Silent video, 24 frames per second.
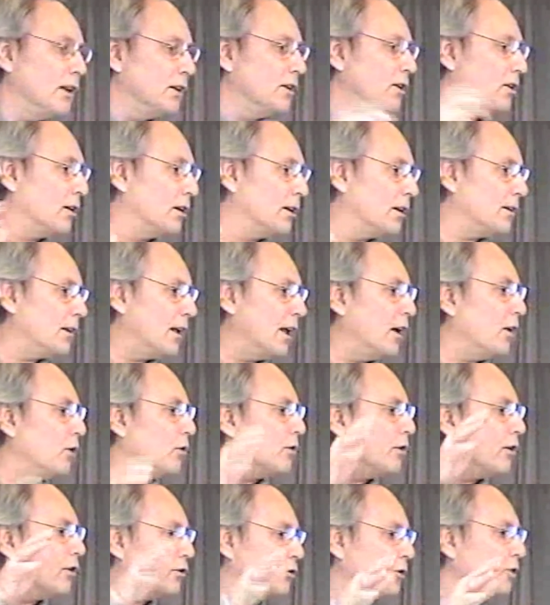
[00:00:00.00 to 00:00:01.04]
that you're going to take
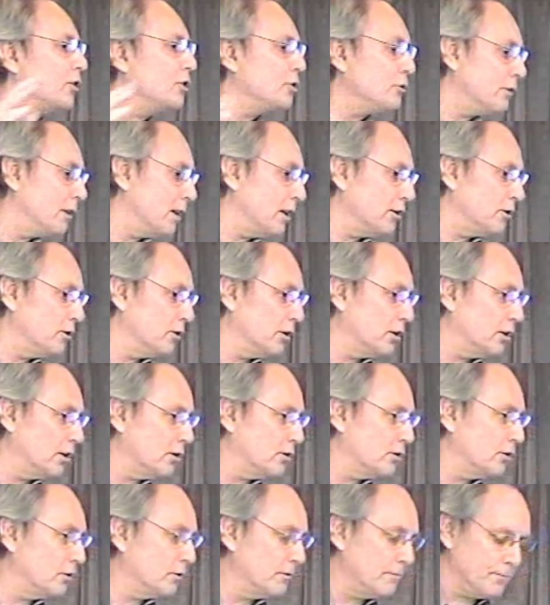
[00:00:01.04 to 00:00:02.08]
or the surgery that you're going
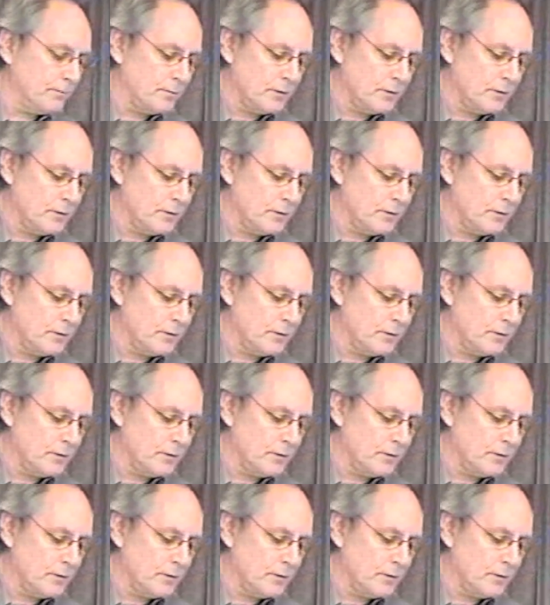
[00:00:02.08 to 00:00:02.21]
to do.